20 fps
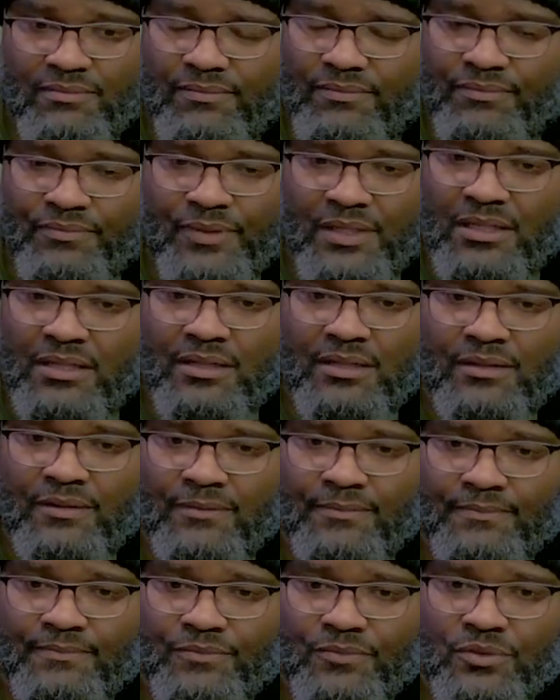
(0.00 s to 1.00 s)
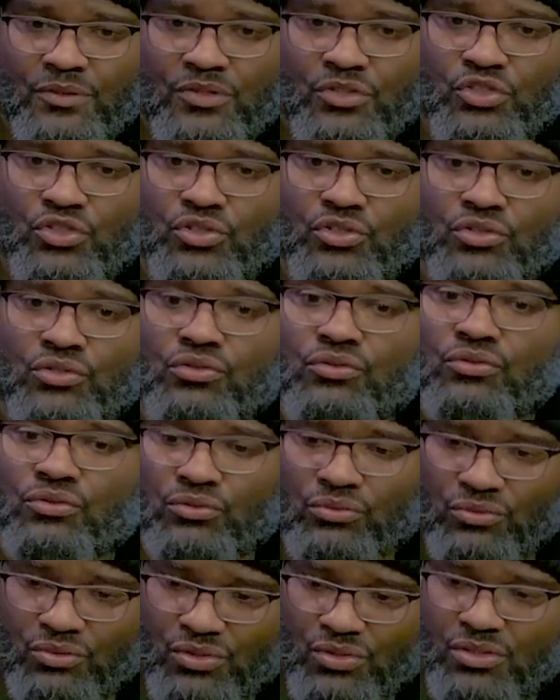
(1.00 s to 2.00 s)
um,
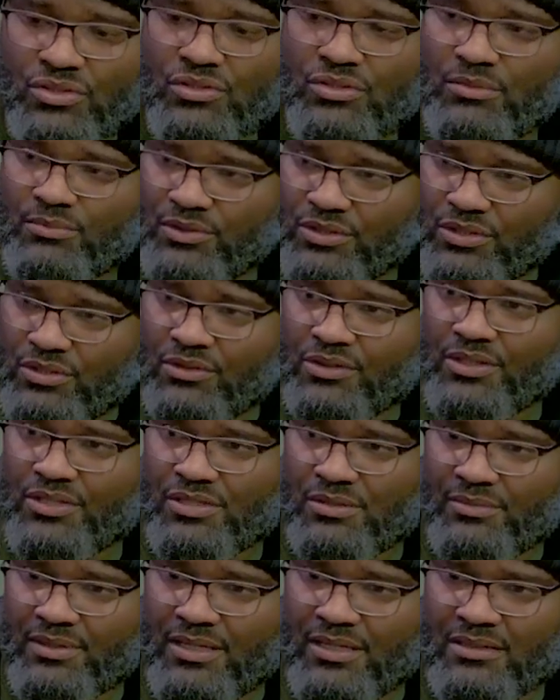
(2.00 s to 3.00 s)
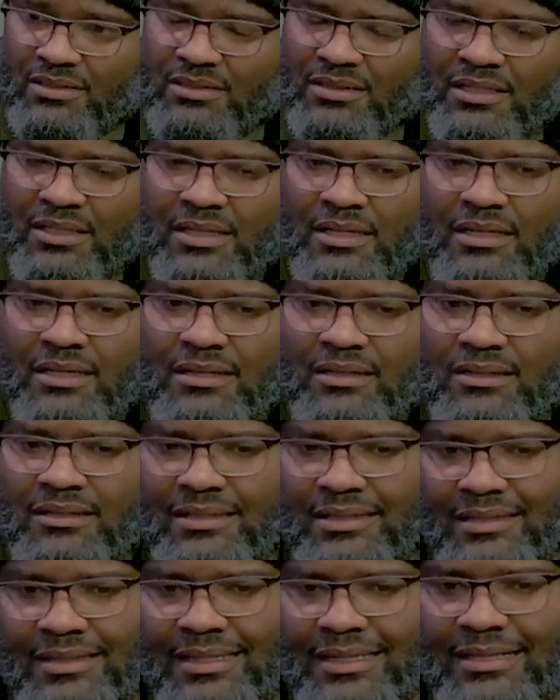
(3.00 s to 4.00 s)
choose to be curious about it,
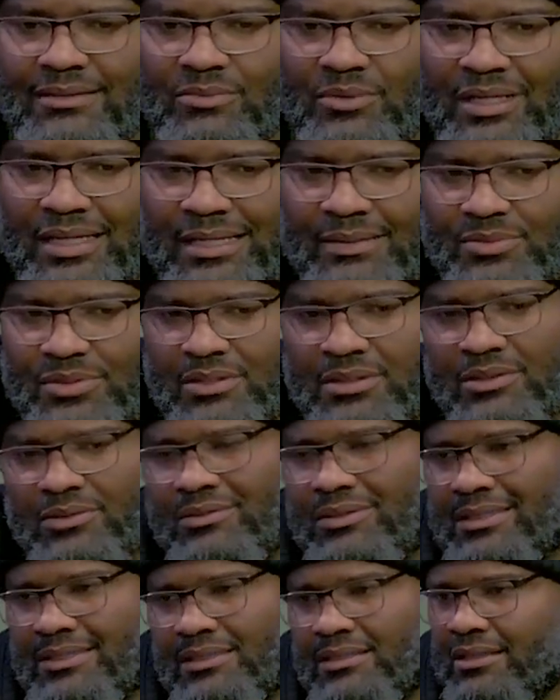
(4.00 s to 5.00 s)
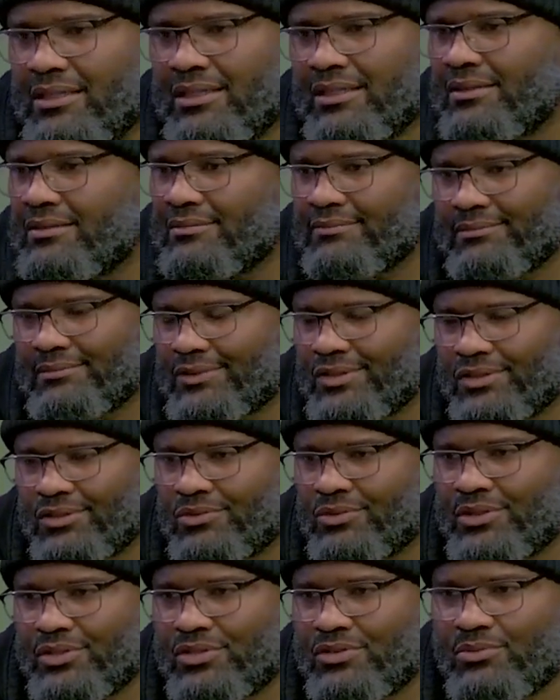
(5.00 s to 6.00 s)
then that will absolutely delay the mm-hmm.
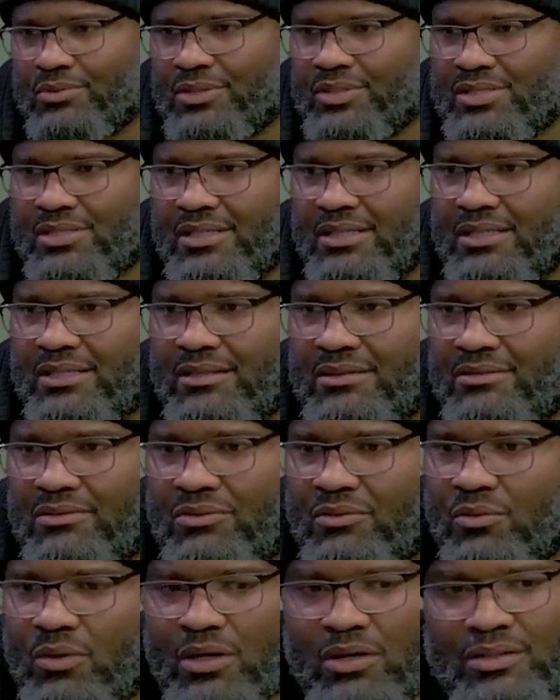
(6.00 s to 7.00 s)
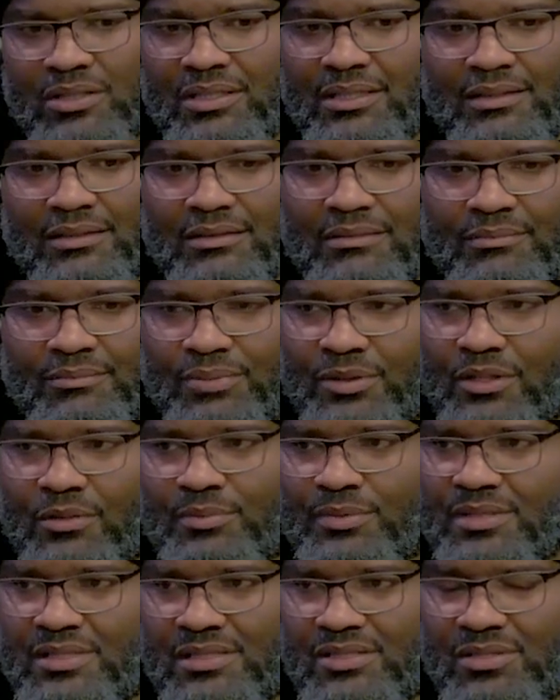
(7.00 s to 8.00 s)
degree to which they walk in
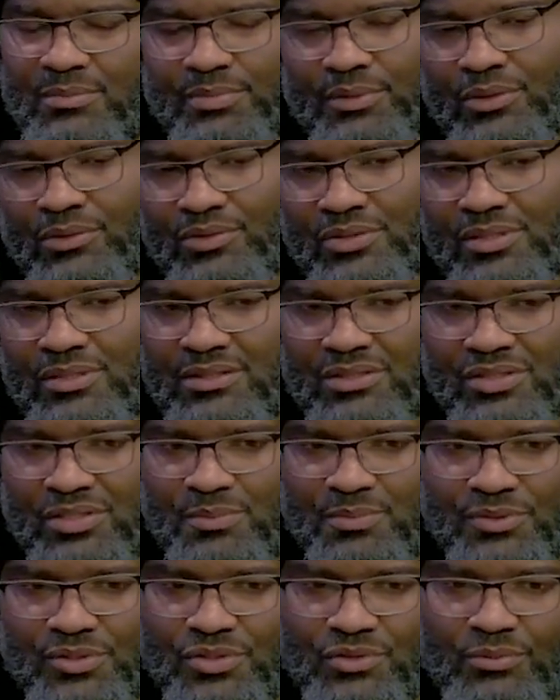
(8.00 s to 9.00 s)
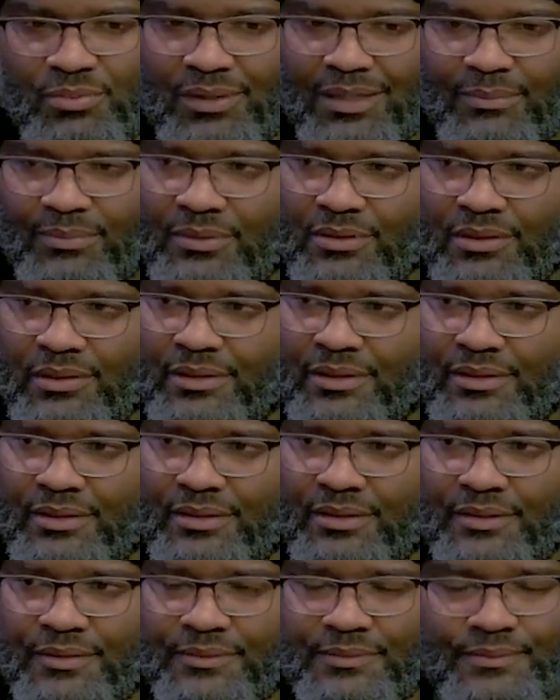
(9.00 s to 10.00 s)
purpose as opposed to just pursue popularity.
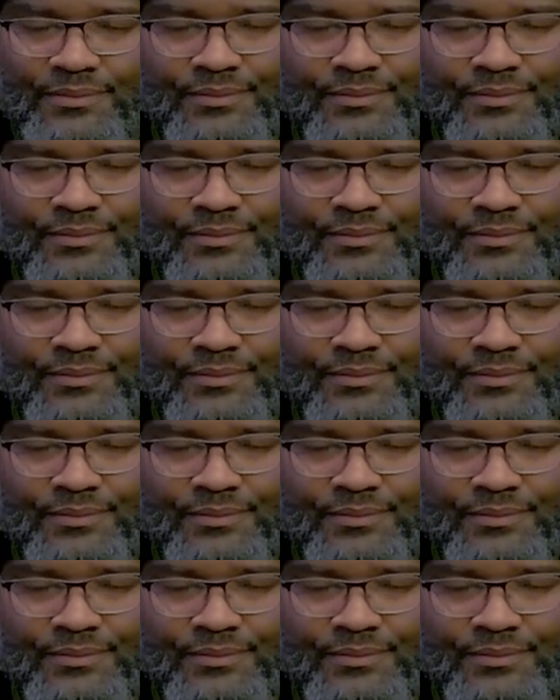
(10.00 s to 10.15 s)
Mm-hmm.